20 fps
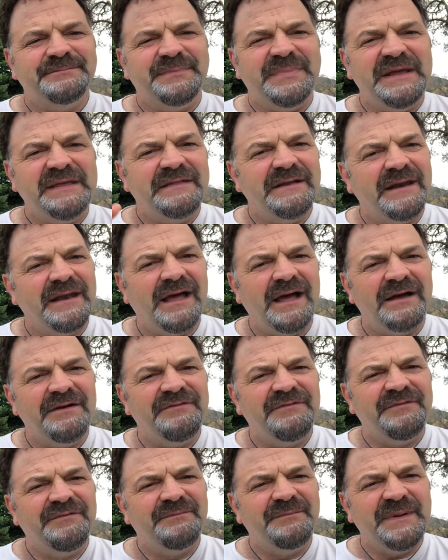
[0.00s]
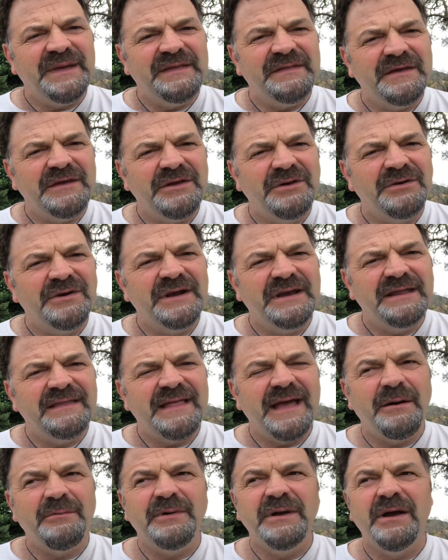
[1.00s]
Be the love. Be the unity
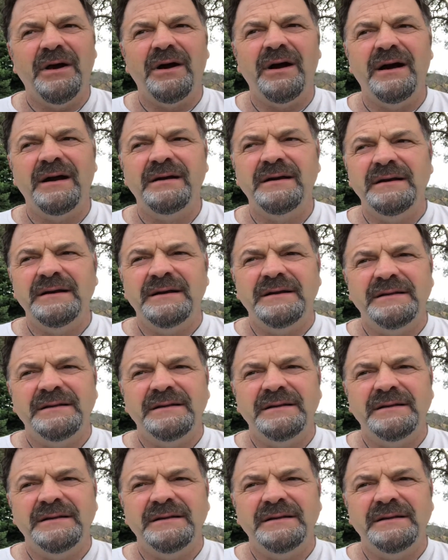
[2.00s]
that we are.